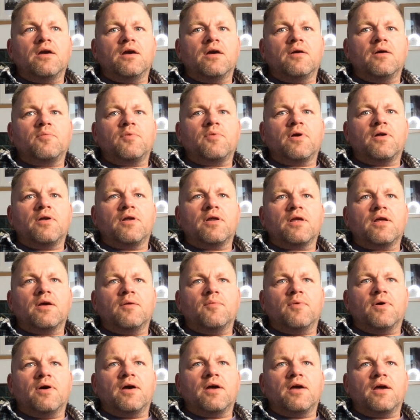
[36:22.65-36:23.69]
am going to get
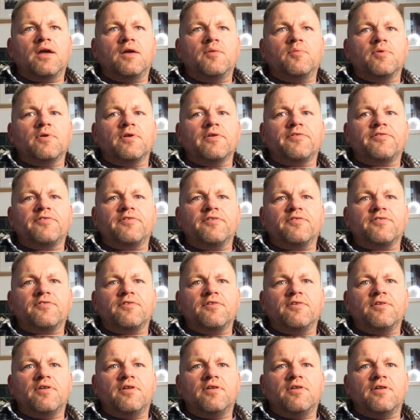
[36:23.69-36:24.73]
my able
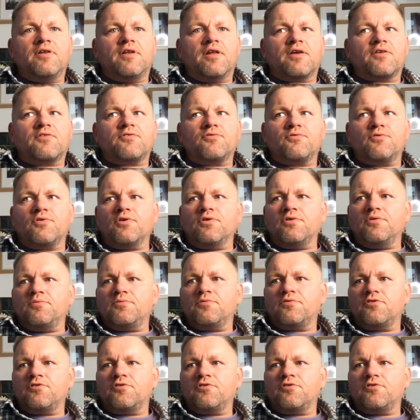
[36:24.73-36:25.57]
assistant in the next room